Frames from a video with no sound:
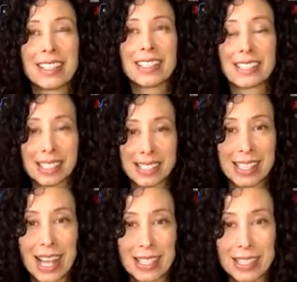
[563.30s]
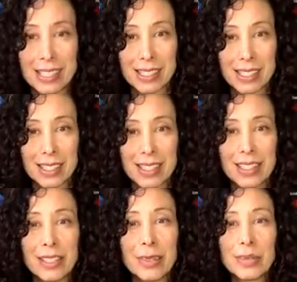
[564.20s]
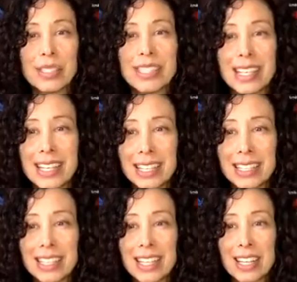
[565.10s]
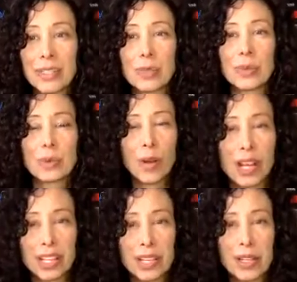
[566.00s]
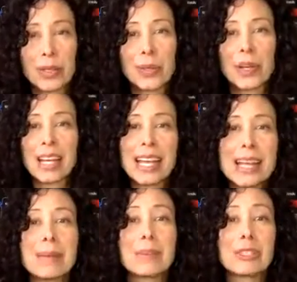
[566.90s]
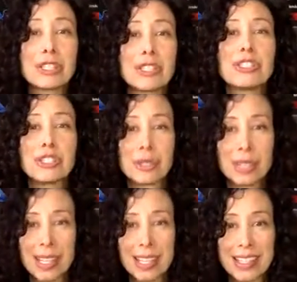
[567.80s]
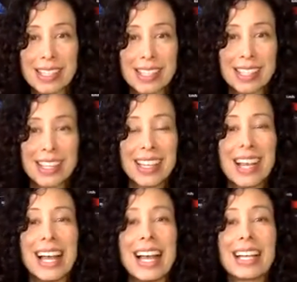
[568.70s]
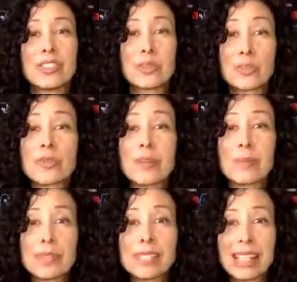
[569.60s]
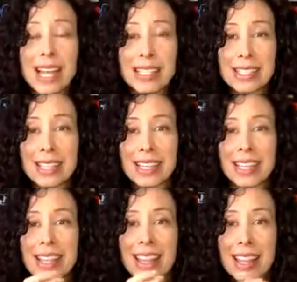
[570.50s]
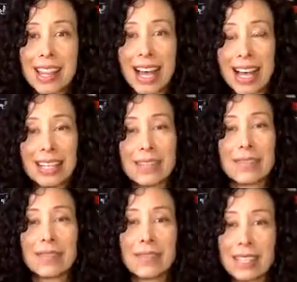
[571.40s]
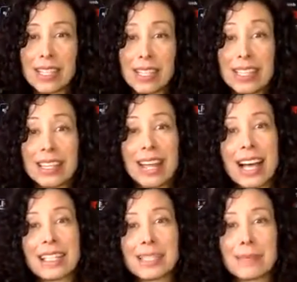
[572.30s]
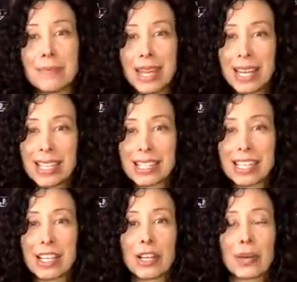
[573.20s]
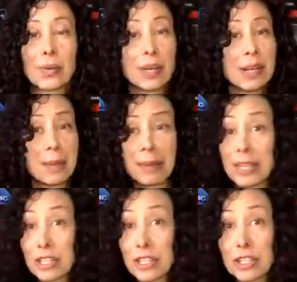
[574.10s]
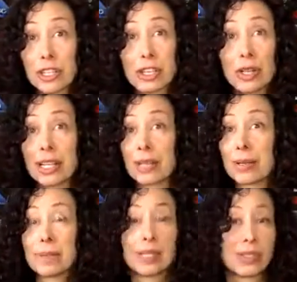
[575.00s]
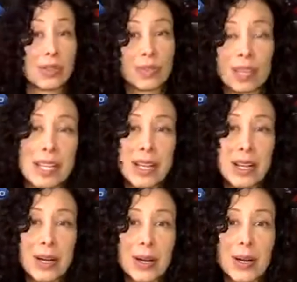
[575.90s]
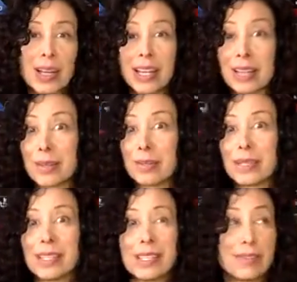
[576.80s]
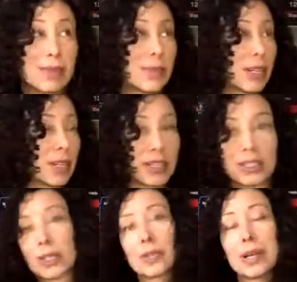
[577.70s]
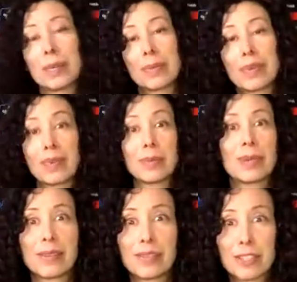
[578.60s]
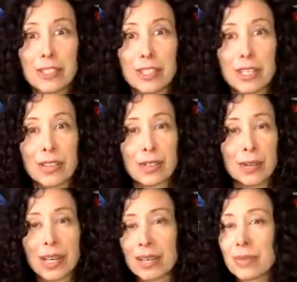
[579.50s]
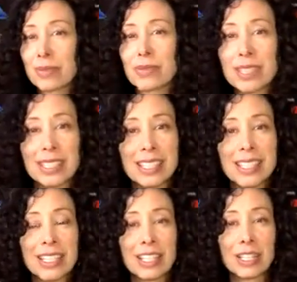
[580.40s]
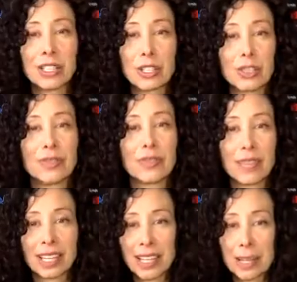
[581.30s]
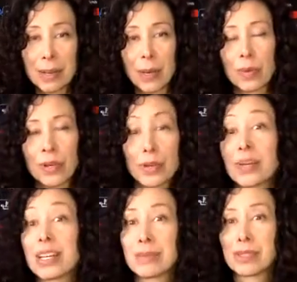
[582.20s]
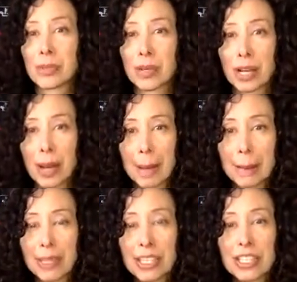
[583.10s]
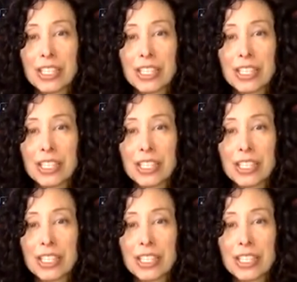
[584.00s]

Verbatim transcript: success, that you did it, you won, you were able to do this, and represent that feeling that space with a picture. It could be a souvenir. It could be if you went on a trip that you paid for yourself and you had a really good feeling about what you were able to accomplish.